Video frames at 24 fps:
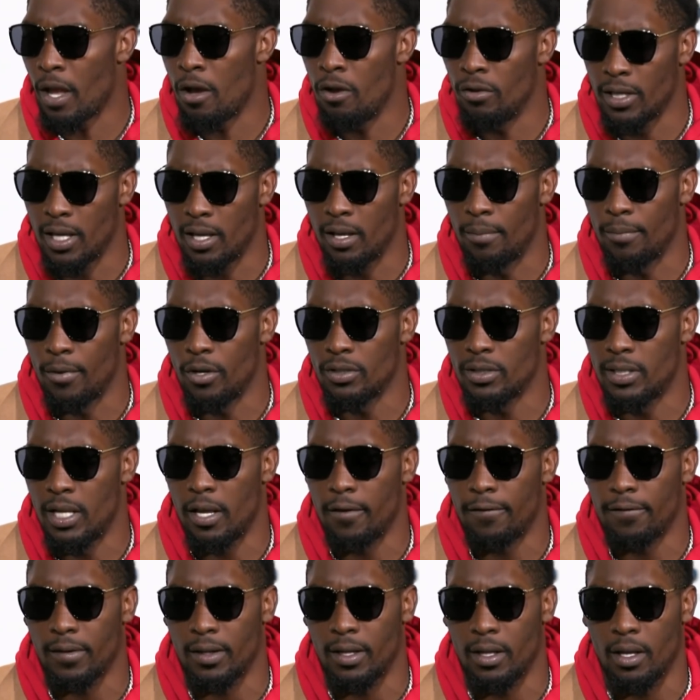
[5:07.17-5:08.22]
Oh, yeah, most
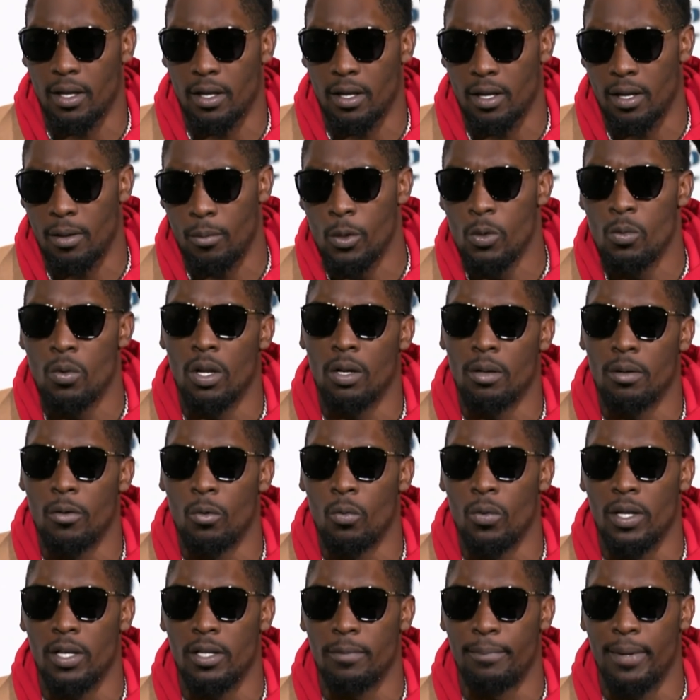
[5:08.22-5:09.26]
definitely. We wanted to
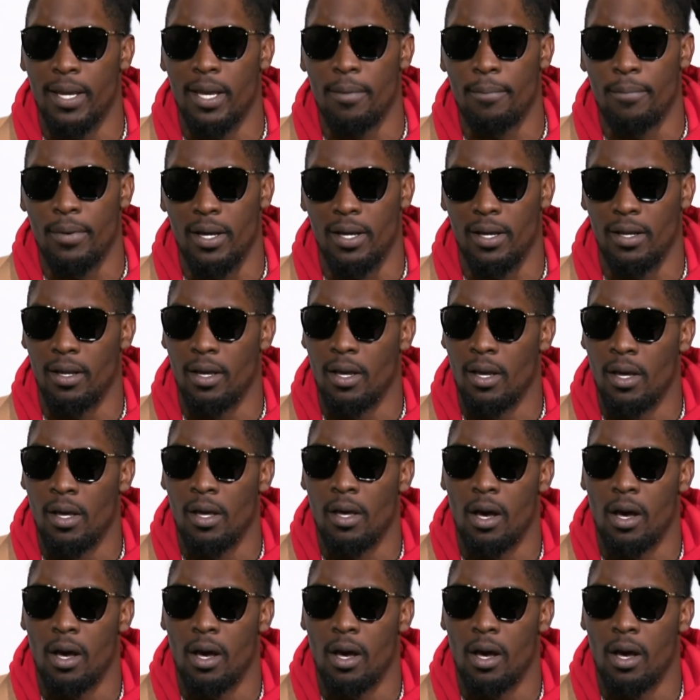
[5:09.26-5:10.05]
win the bet, but